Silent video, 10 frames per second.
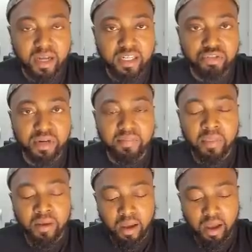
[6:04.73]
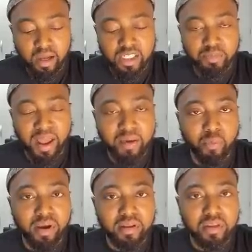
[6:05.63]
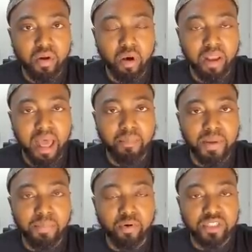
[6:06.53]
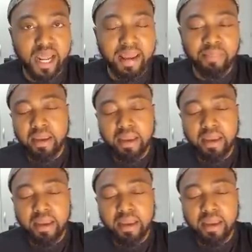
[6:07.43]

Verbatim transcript: country, uh, despite what you know a lot of people are saying,